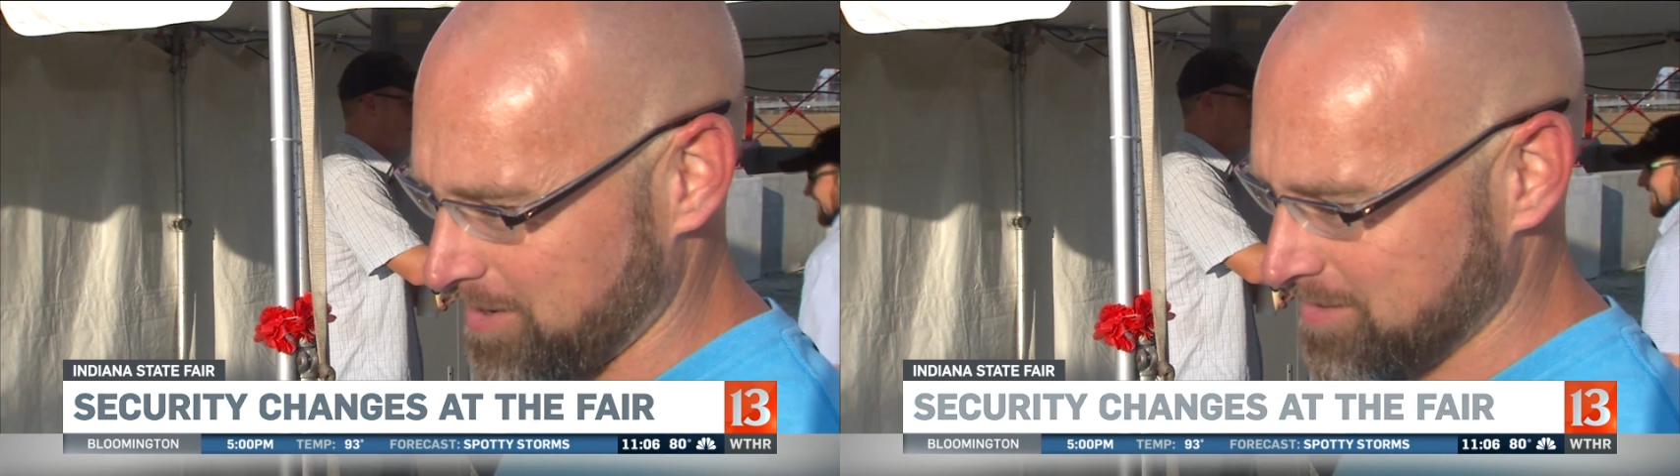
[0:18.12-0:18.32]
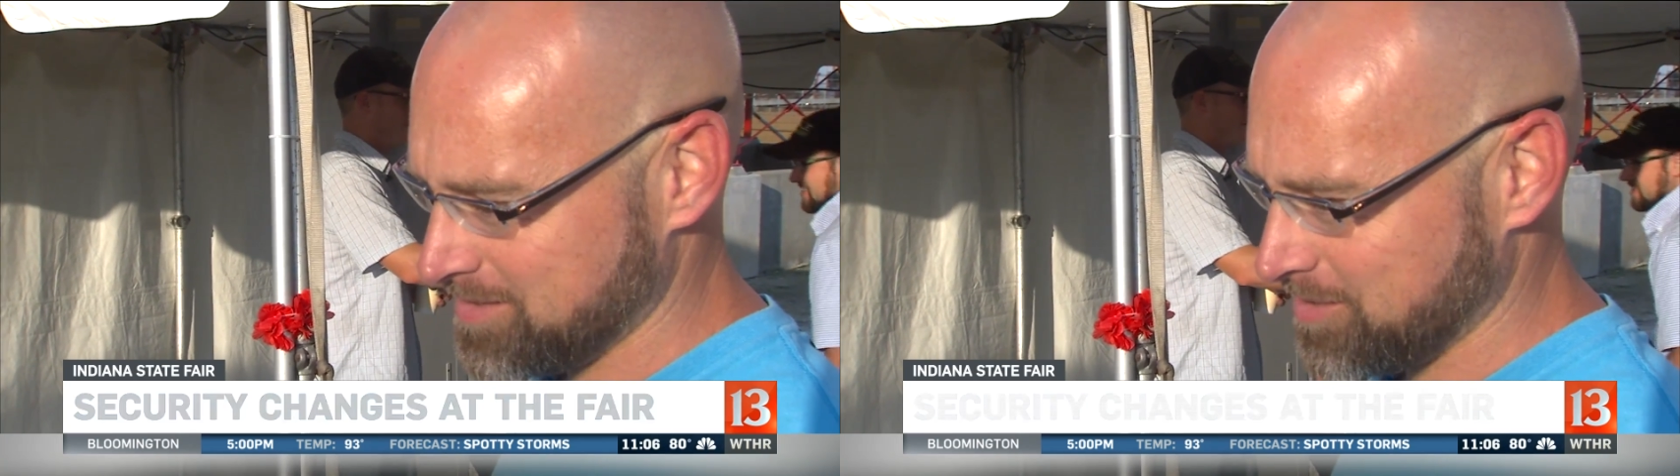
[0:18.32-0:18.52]

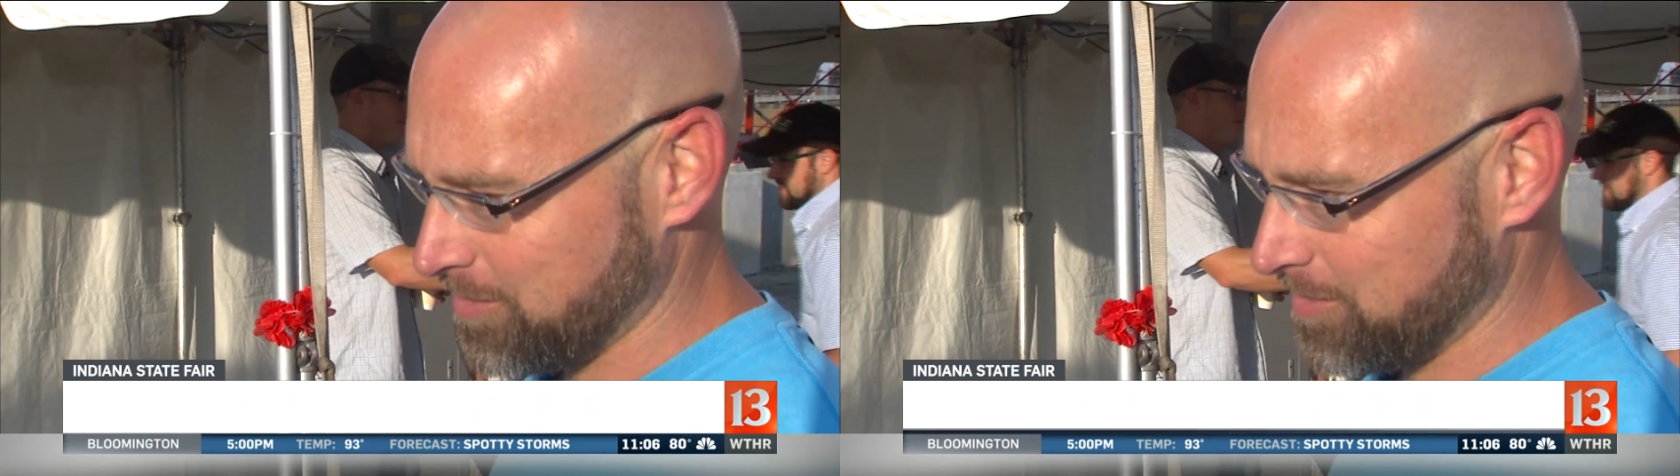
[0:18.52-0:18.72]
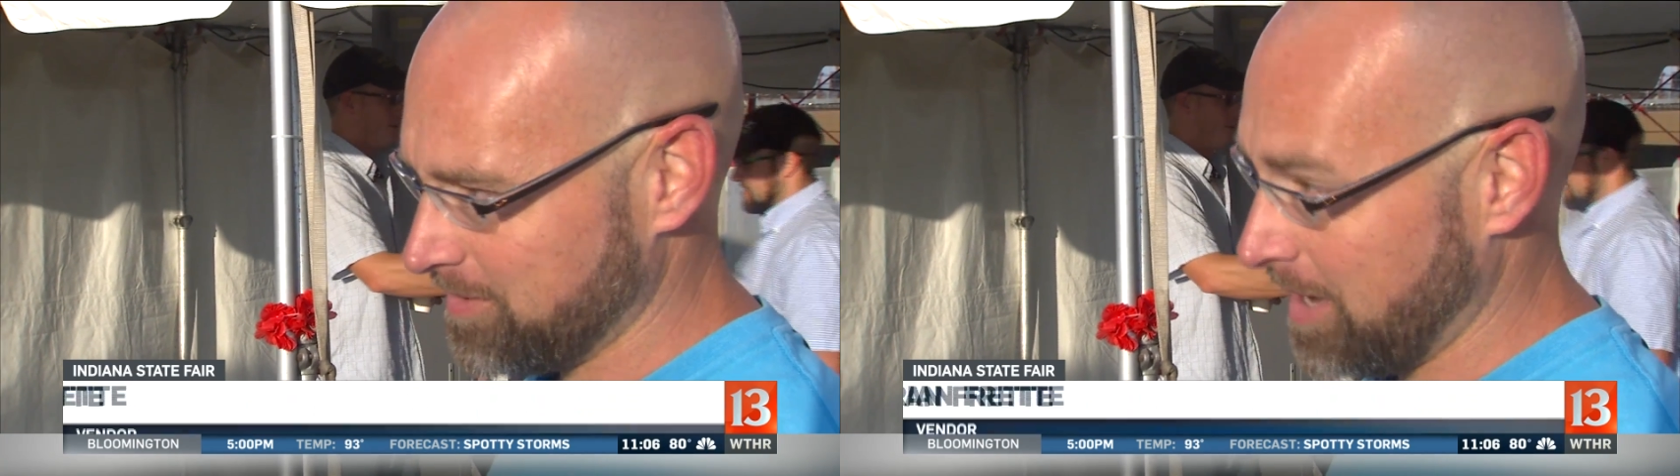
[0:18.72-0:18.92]
you.
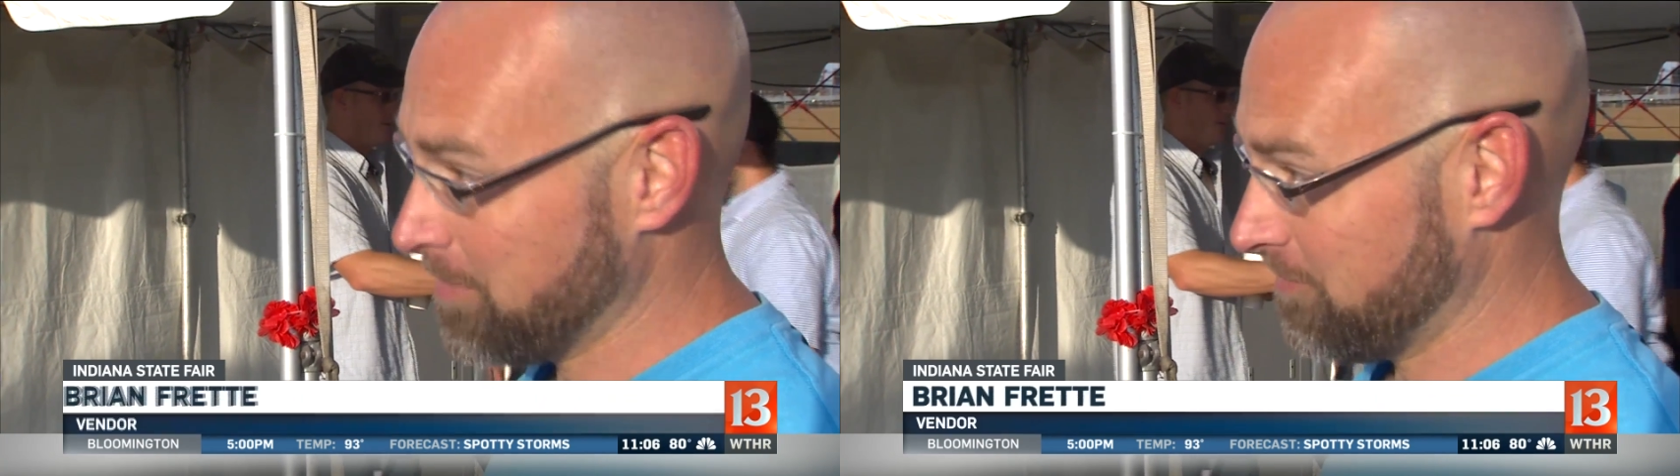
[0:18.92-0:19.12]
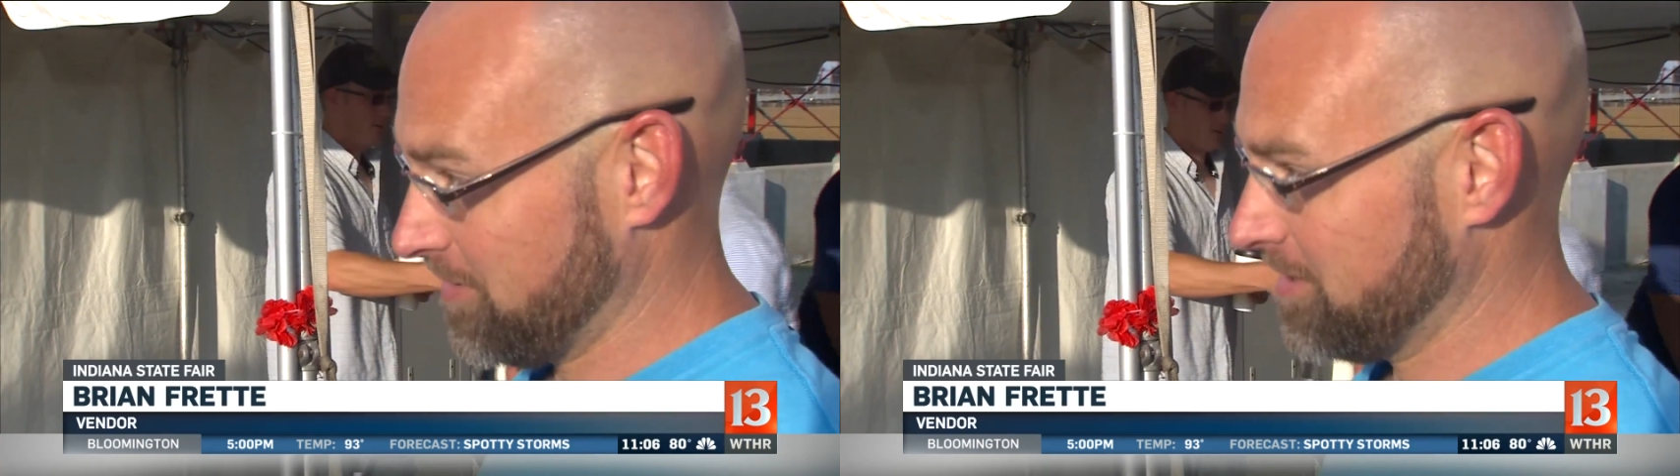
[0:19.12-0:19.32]
So
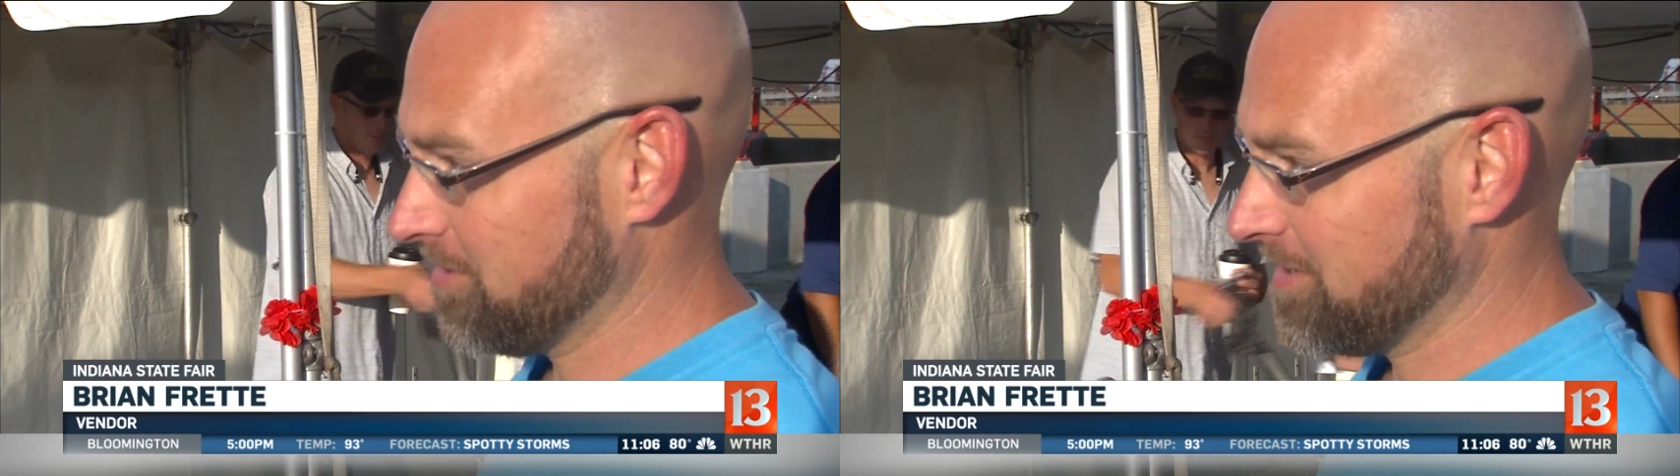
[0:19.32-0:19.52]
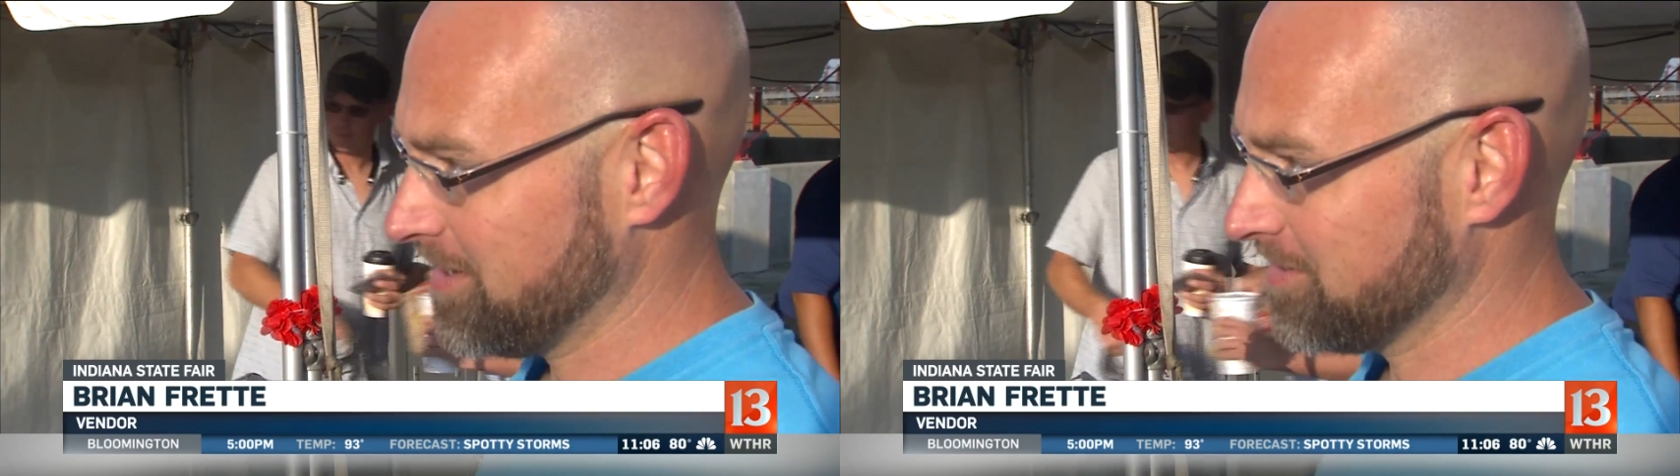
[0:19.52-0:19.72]
I'm a
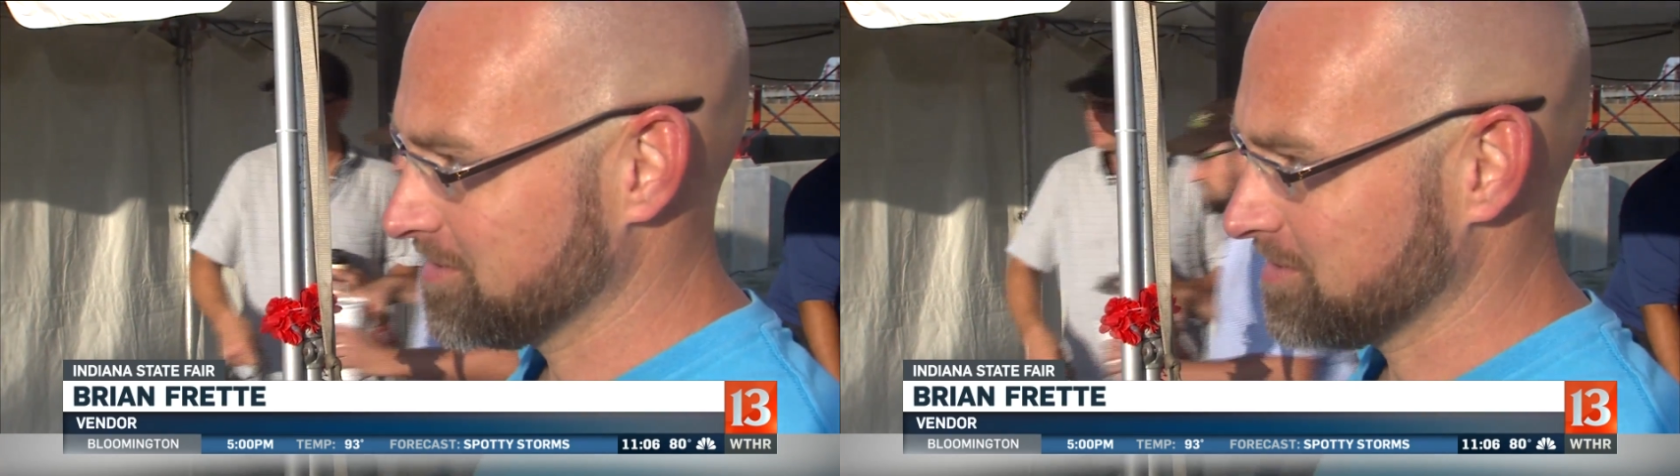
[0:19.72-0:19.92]
vendor here,